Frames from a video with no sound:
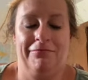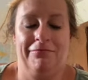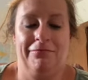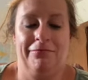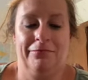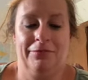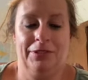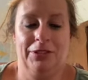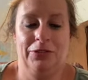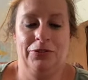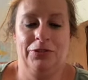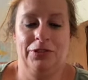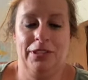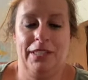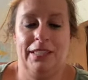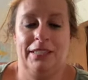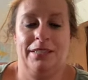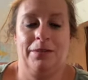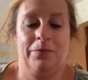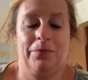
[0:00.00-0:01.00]
was
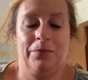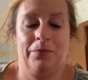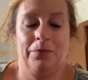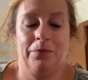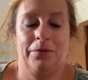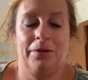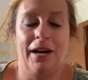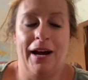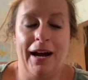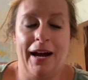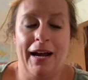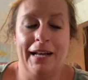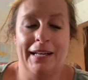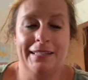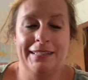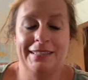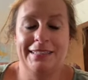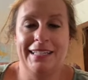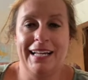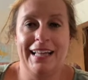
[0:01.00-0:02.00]
truly
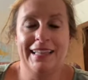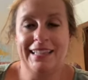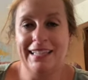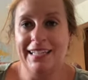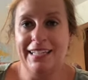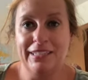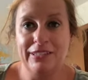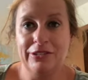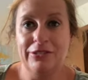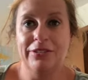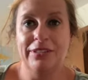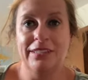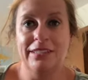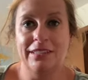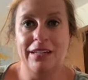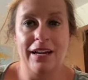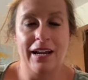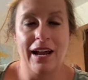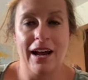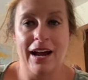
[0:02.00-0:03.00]
surprised at the interest
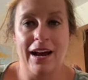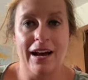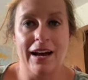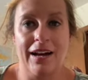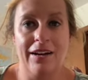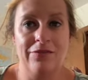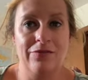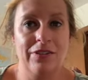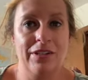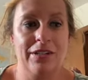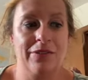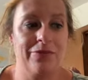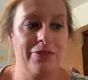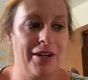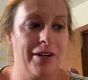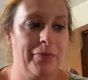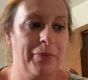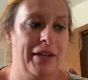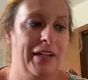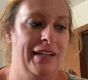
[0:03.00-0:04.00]
I have in
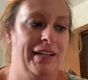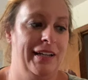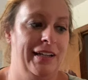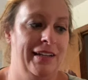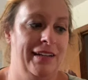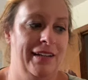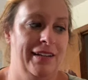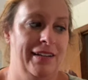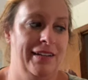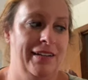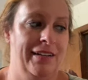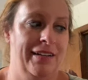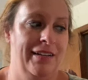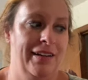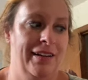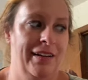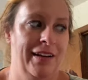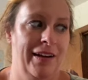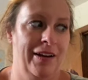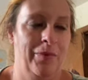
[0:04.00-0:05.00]
rock painting and
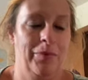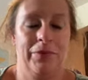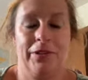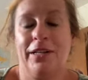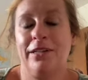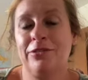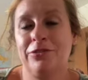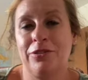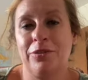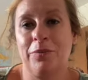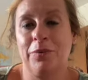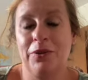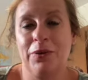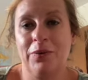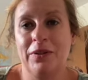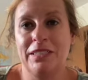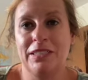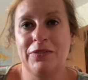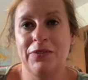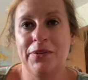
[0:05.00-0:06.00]
how pleasurable it
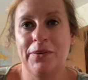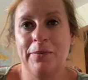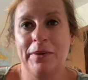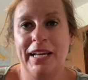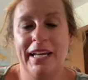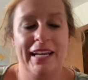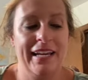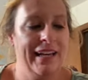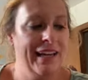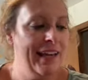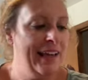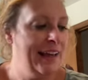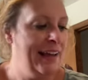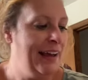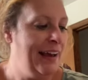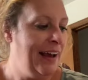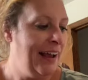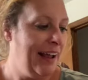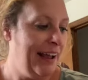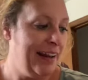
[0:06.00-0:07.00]
was for me.
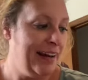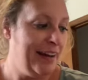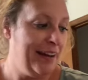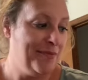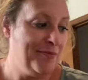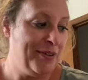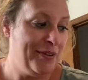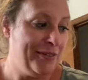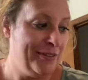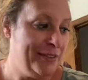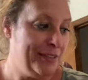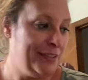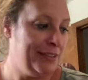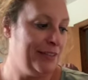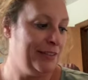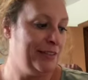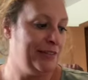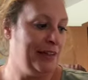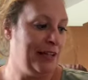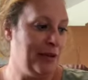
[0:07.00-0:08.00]
And I'm
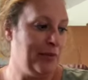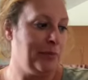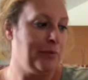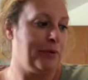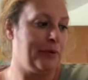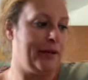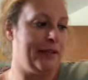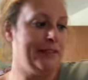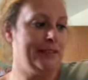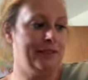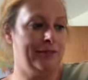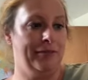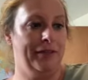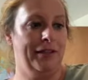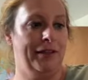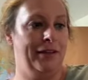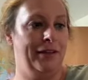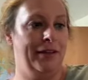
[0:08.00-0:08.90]
also impressed with